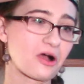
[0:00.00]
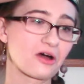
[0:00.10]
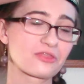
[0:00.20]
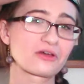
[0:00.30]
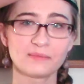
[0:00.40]

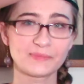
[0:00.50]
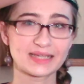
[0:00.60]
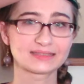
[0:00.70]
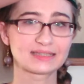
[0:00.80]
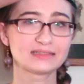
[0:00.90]
author,
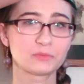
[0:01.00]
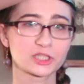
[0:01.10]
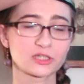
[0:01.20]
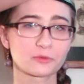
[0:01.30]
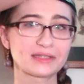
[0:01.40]
because these
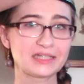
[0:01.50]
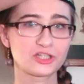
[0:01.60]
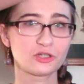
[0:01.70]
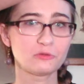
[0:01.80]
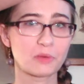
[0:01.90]
books are really
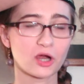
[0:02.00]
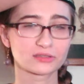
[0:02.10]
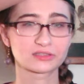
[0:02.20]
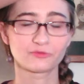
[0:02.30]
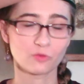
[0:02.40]
two
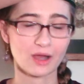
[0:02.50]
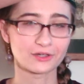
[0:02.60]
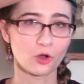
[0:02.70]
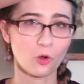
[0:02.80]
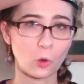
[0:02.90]
parts of
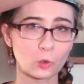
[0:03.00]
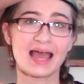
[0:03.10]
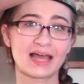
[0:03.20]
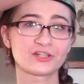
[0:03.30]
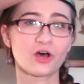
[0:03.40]
one
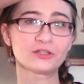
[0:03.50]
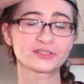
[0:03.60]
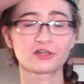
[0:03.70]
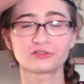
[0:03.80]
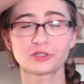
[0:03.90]
whole. And
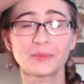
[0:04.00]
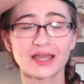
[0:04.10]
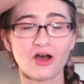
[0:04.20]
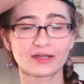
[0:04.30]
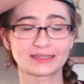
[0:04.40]
also, to
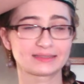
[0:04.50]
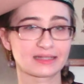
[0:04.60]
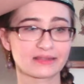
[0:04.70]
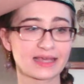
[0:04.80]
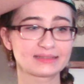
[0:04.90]
be
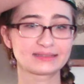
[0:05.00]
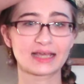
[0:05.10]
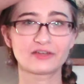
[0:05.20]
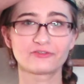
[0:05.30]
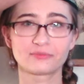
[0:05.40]
honest, they
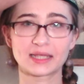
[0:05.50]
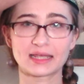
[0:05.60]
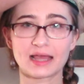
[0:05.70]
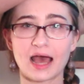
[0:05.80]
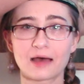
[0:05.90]
saved
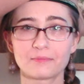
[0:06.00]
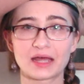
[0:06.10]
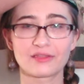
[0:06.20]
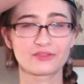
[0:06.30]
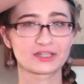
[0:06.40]
me um,
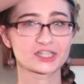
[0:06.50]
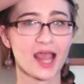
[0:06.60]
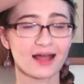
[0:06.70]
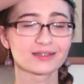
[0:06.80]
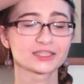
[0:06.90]
the
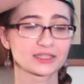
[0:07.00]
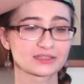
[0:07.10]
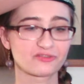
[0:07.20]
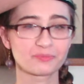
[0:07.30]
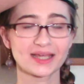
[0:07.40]

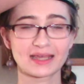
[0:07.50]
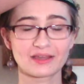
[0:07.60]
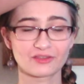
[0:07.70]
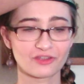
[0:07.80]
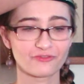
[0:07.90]
challenges of
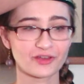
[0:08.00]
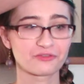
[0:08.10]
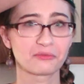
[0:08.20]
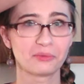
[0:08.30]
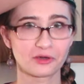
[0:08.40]
picking the fifth
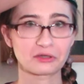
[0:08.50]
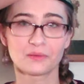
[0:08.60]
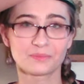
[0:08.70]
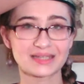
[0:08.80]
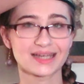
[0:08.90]
book,
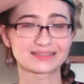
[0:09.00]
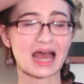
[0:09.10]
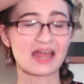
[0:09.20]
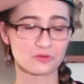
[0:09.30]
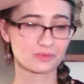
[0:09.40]
because
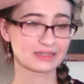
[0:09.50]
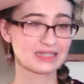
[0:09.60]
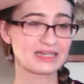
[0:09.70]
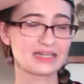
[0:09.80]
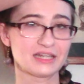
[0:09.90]
I
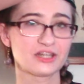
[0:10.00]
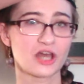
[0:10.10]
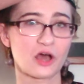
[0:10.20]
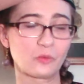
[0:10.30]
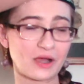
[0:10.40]
really didn't
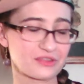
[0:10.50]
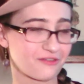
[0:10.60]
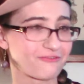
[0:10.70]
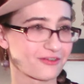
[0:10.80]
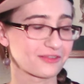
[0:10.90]
know what the
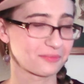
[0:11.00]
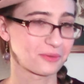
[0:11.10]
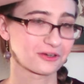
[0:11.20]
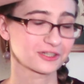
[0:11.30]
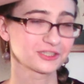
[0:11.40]
fifth
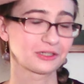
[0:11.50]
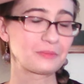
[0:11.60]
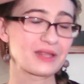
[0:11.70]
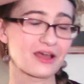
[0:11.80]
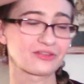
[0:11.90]
book
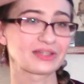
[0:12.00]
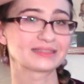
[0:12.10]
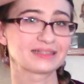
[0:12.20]
should be on this